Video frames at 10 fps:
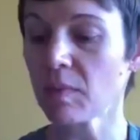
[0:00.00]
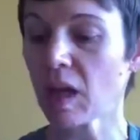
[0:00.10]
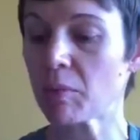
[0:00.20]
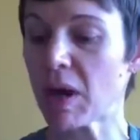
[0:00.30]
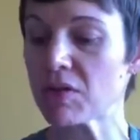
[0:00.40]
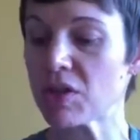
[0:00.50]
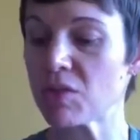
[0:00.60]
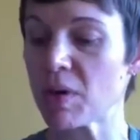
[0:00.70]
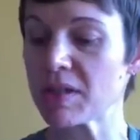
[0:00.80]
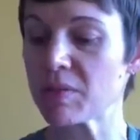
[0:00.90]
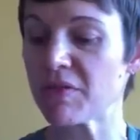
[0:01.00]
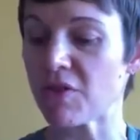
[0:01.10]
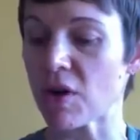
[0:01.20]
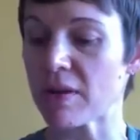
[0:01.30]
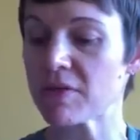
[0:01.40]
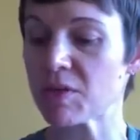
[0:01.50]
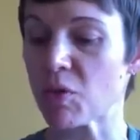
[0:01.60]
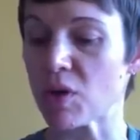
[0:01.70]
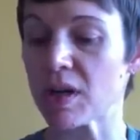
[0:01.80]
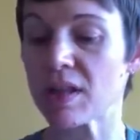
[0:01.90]
About 2 months before I was
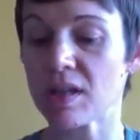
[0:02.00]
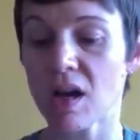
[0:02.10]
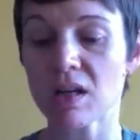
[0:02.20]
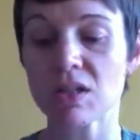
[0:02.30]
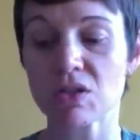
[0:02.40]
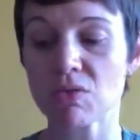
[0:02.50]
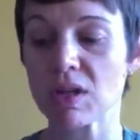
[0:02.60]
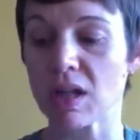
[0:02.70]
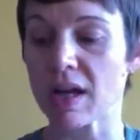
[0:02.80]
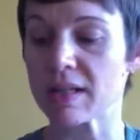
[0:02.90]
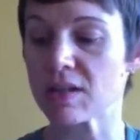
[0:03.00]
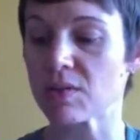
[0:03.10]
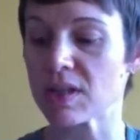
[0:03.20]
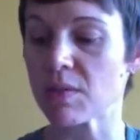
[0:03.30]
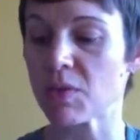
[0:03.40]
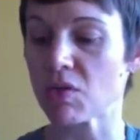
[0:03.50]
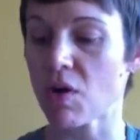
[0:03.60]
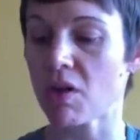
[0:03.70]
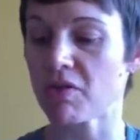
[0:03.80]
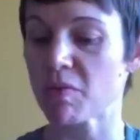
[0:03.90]
born, the doctors realized there was something
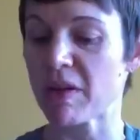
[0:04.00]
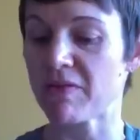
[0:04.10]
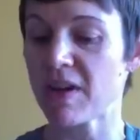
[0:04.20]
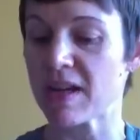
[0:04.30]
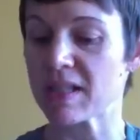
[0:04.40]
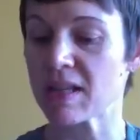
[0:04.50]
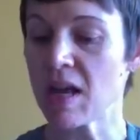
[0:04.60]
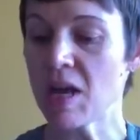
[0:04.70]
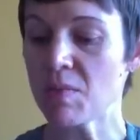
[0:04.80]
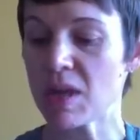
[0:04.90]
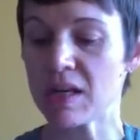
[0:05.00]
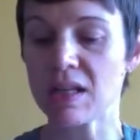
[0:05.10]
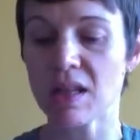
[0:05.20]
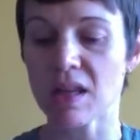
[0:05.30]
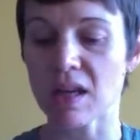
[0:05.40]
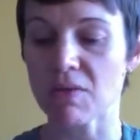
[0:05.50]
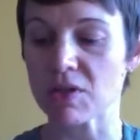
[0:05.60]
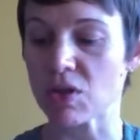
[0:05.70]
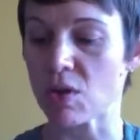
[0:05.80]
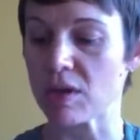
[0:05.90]
wrong with my face. They didn't think it
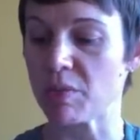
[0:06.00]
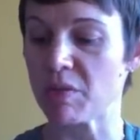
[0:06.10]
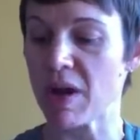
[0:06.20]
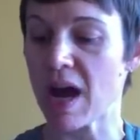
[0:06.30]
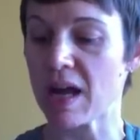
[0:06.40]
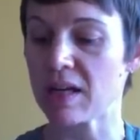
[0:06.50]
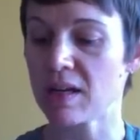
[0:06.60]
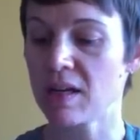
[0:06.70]
was going to be bad.